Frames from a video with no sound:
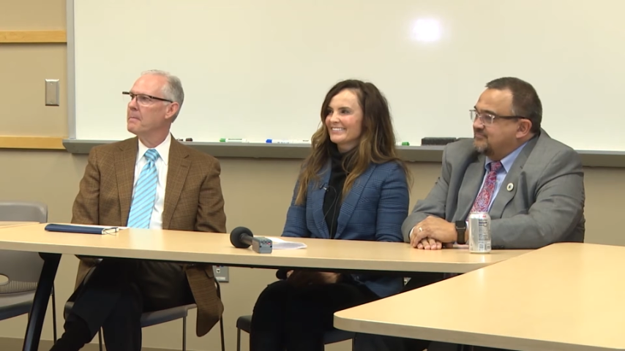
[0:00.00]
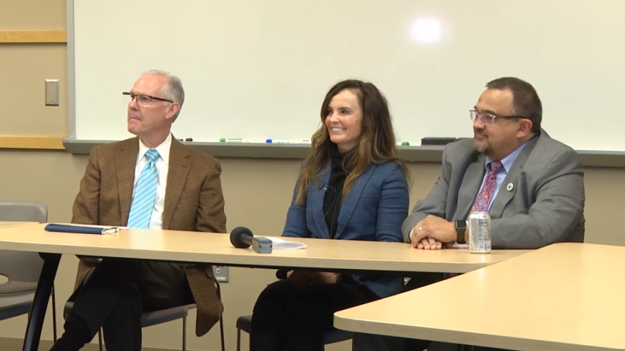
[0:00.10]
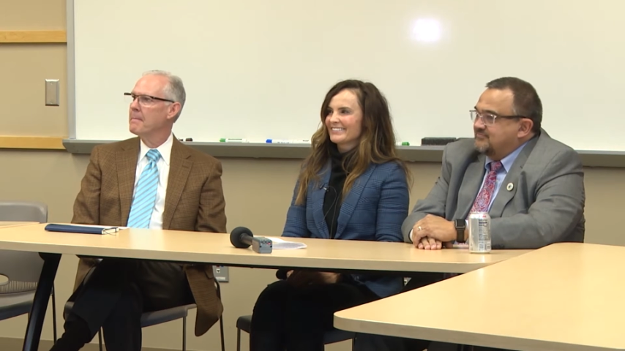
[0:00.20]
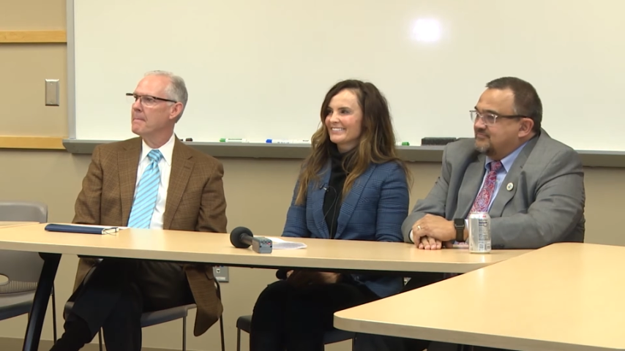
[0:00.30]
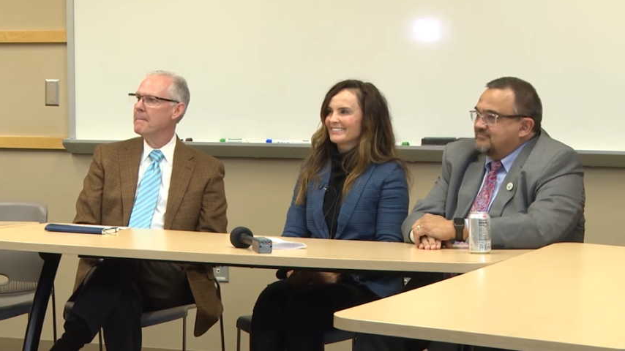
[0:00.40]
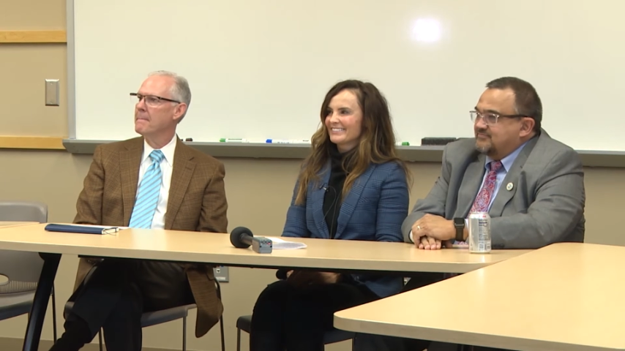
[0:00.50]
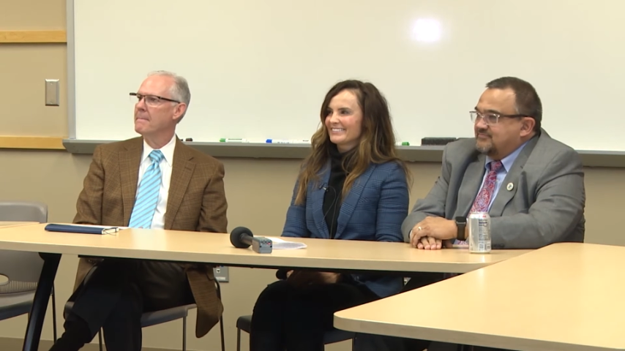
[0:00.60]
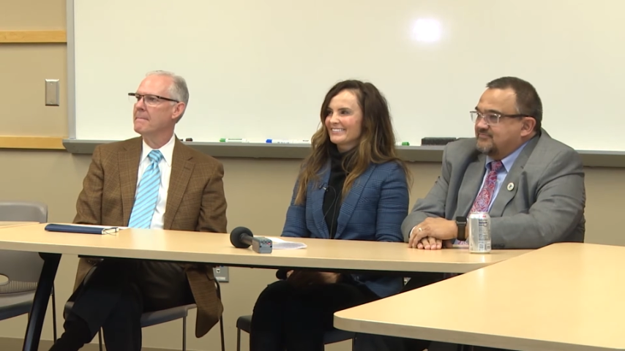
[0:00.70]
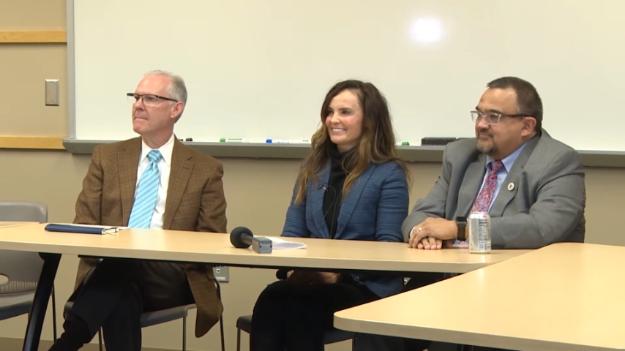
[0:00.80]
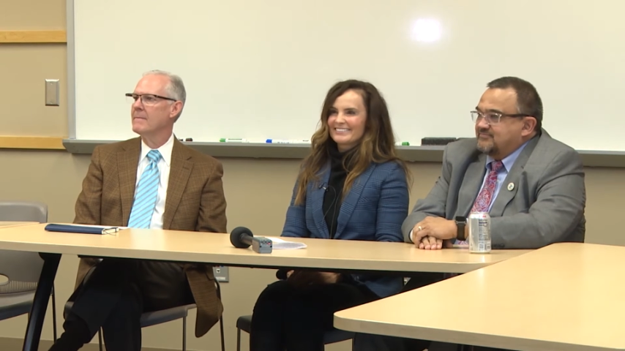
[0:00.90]

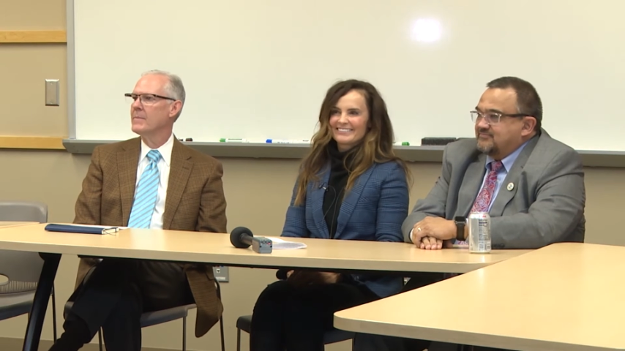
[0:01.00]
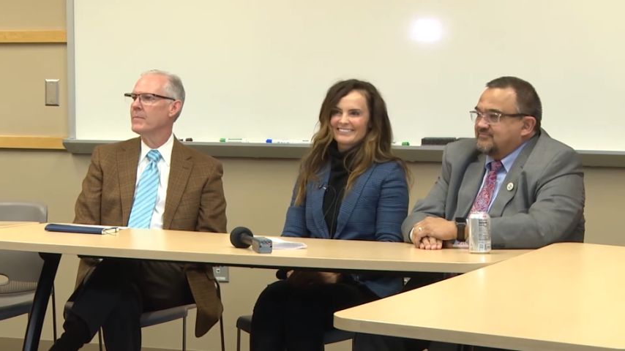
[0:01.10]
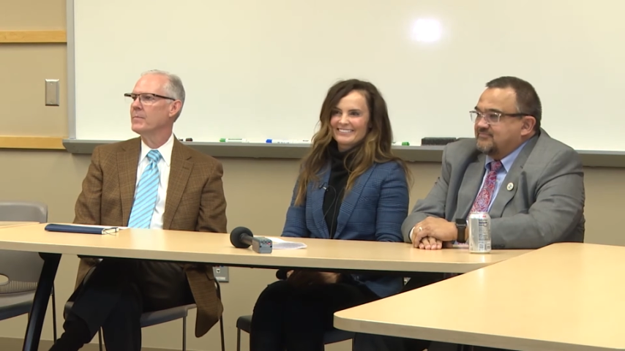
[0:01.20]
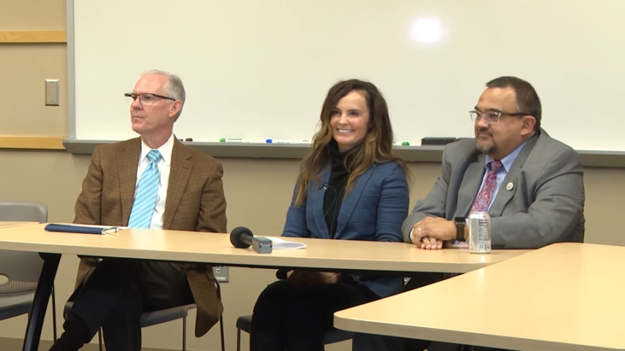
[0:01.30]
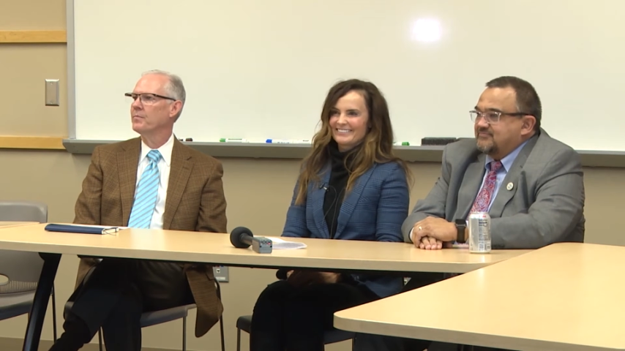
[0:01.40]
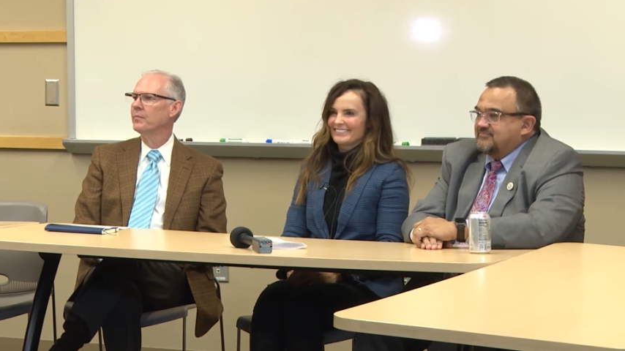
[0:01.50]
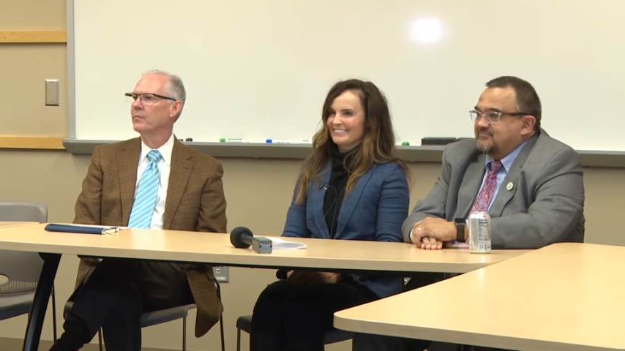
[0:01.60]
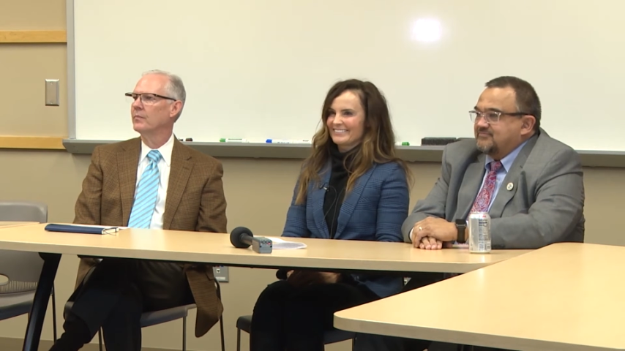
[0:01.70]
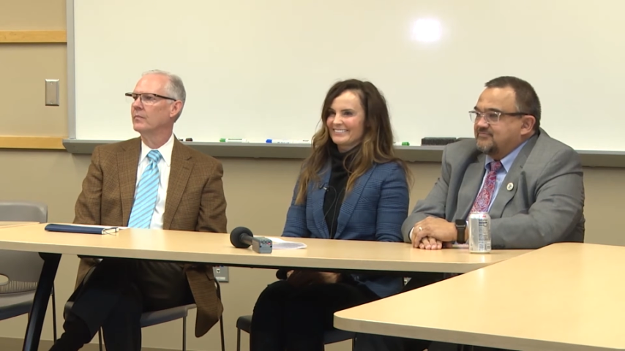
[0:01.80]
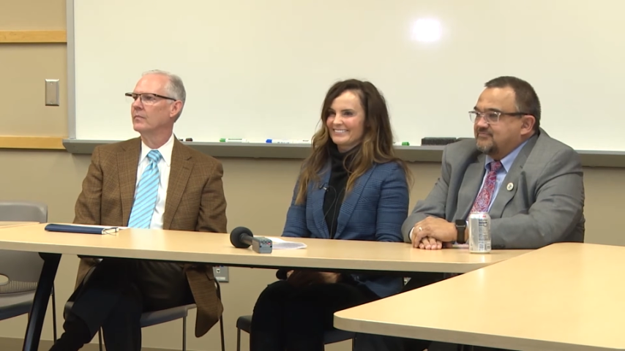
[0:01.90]

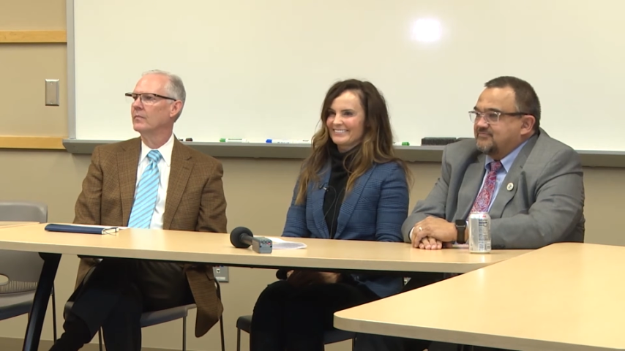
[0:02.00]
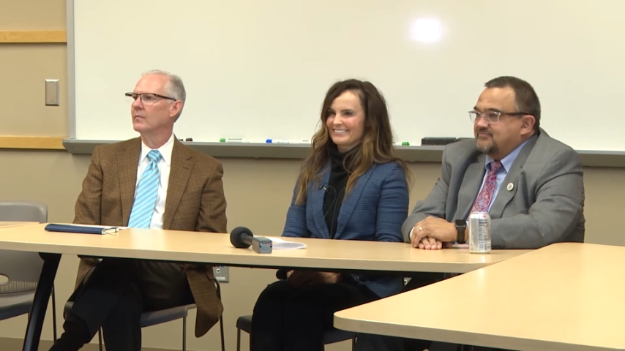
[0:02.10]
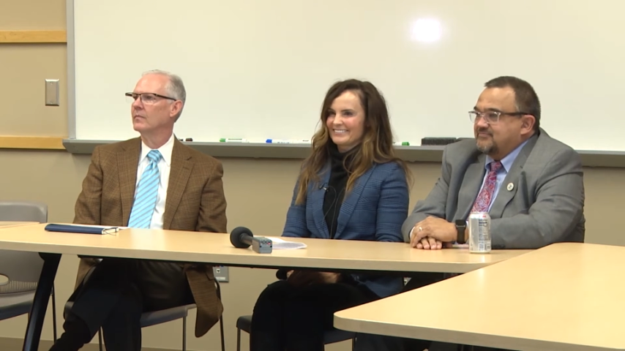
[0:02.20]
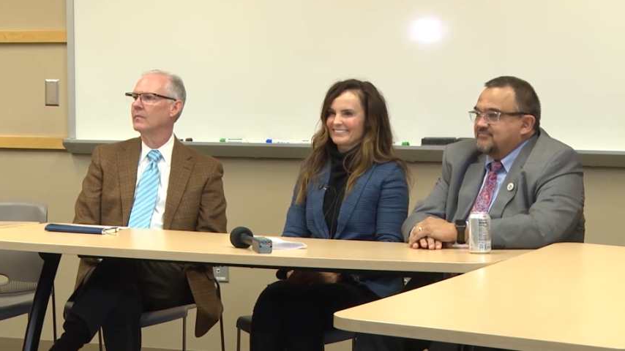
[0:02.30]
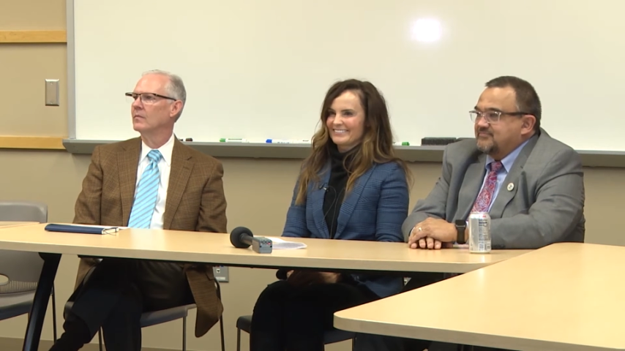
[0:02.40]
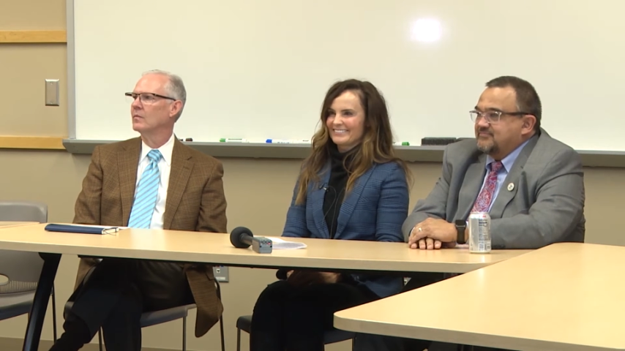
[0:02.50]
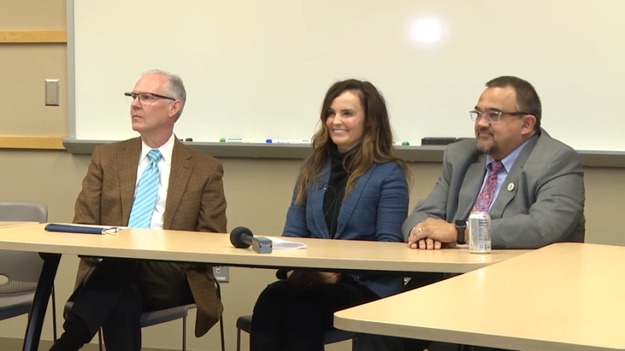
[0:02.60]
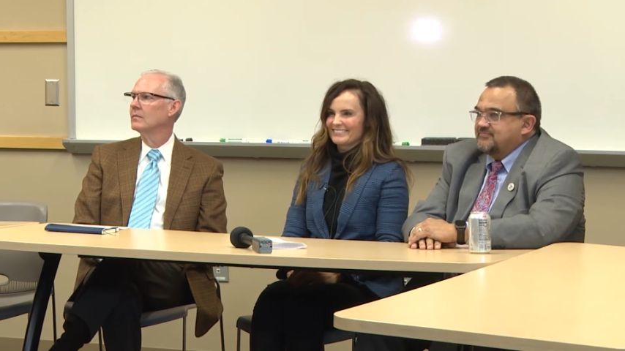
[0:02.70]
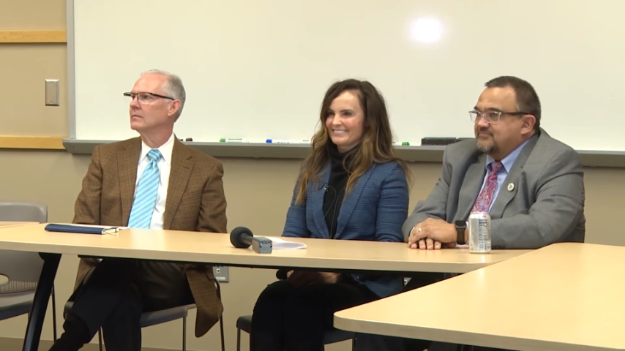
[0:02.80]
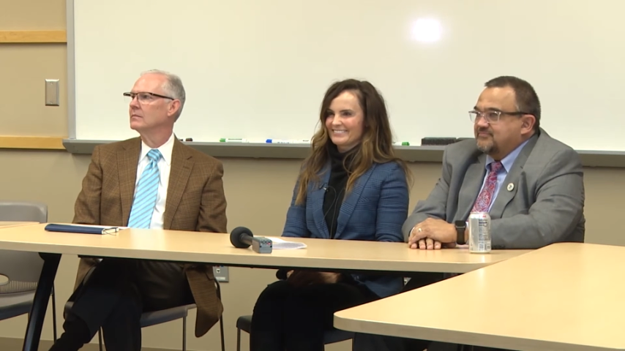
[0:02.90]

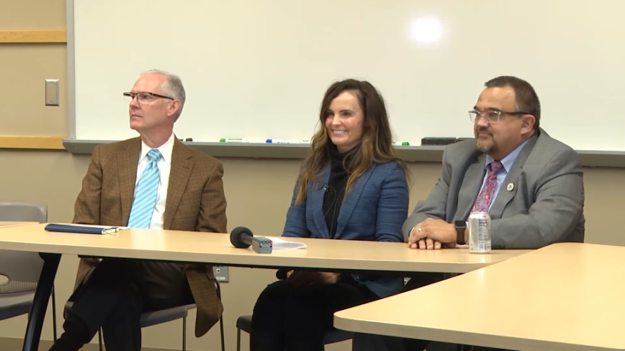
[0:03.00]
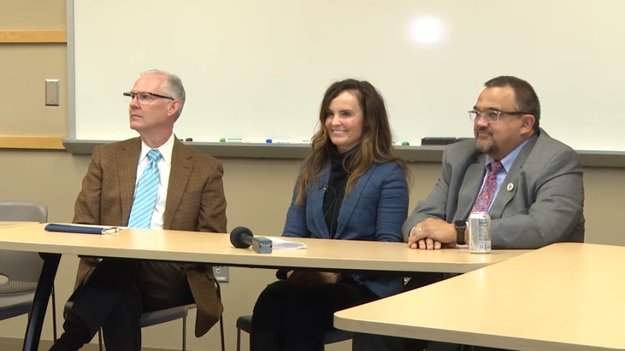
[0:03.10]
Nothing is said.